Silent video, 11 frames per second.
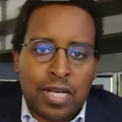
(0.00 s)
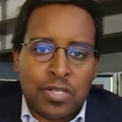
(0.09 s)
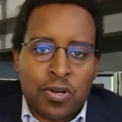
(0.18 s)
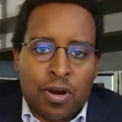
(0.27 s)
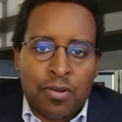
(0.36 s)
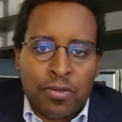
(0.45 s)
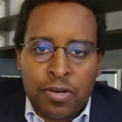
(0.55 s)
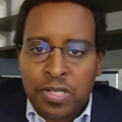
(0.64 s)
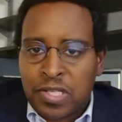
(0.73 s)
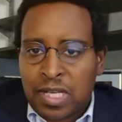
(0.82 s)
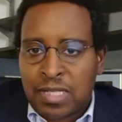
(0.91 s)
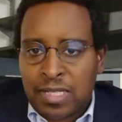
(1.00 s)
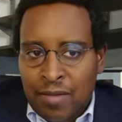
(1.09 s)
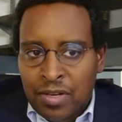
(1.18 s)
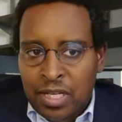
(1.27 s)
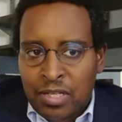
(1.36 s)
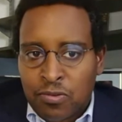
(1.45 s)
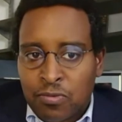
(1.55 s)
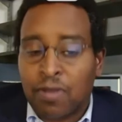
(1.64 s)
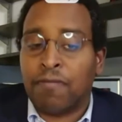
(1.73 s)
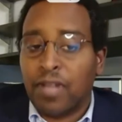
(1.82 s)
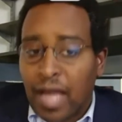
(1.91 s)
as H.R. 3670,
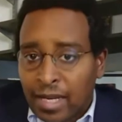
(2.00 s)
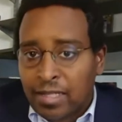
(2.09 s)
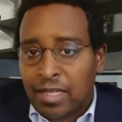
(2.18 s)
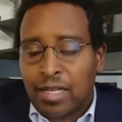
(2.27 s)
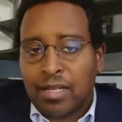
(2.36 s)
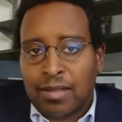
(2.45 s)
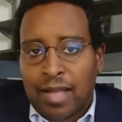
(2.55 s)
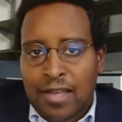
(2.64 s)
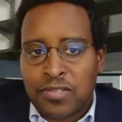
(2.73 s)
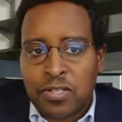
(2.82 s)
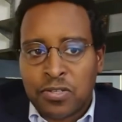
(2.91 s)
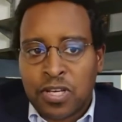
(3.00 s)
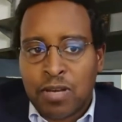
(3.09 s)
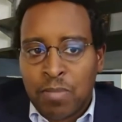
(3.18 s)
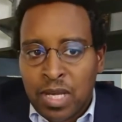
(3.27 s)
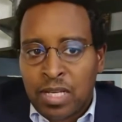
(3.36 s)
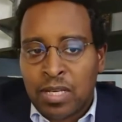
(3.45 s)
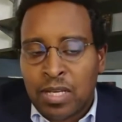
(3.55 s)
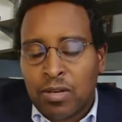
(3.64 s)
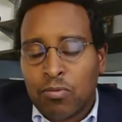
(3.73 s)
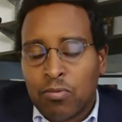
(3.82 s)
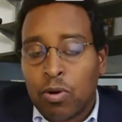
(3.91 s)
to reflect last year's
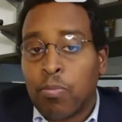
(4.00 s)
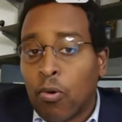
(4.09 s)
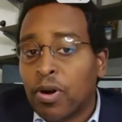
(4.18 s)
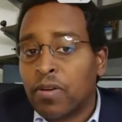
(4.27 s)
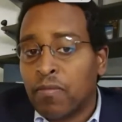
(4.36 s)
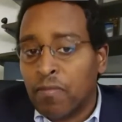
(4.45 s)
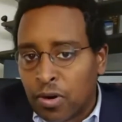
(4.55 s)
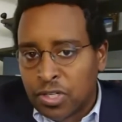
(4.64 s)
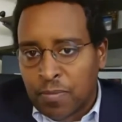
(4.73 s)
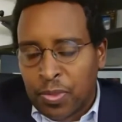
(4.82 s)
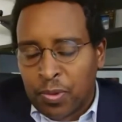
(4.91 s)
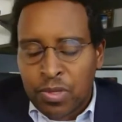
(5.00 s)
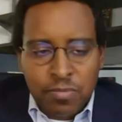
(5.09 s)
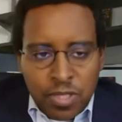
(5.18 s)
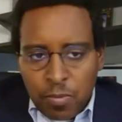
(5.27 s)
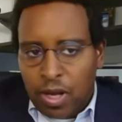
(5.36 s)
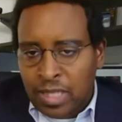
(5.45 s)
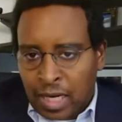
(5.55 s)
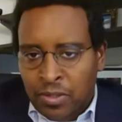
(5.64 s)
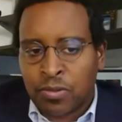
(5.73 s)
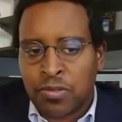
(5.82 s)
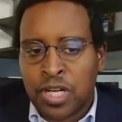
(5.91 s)
committee reported version with some small
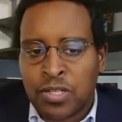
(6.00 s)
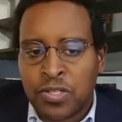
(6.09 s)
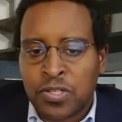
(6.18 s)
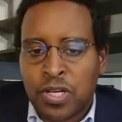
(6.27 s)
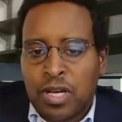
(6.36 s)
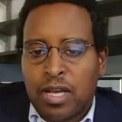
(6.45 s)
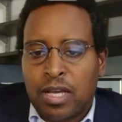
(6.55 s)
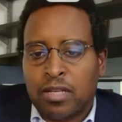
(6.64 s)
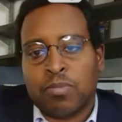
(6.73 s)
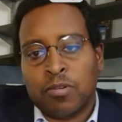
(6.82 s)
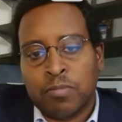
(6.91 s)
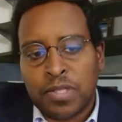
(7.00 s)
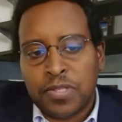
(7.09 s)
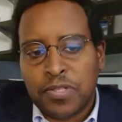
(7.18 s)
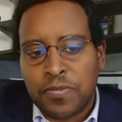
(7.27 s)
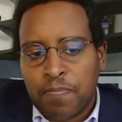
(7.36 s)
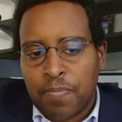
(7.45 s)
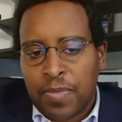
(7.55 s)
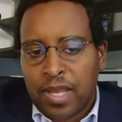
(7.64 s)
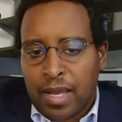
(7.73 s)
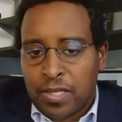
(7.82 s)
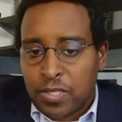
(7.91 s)
technical changes and improvements.
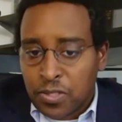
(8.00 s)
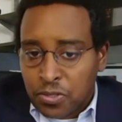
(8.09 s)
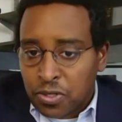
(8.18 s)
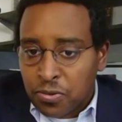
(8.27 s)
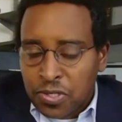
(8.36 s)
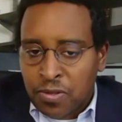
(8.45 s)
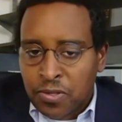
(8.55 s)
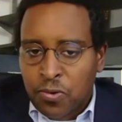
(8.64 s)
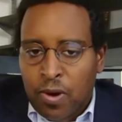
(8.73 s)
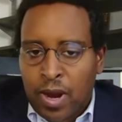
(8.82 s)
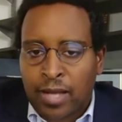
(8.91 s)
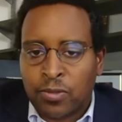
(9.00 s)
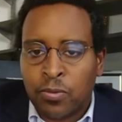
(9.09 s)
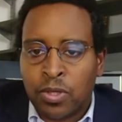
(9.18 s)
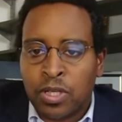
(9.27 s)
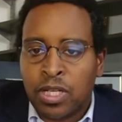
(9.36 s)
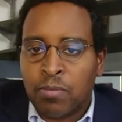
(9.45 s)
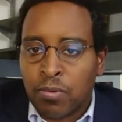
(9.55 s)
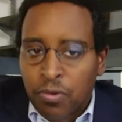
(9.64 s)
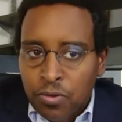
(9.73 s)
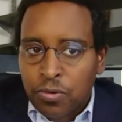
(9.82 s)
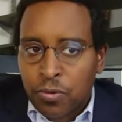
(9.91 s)
As introduced, the SOAR Act would
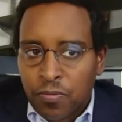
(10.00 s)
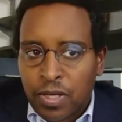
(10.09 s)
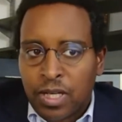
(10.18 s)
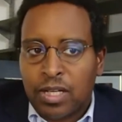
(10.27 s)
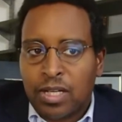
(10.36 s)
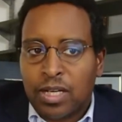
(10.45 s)
improve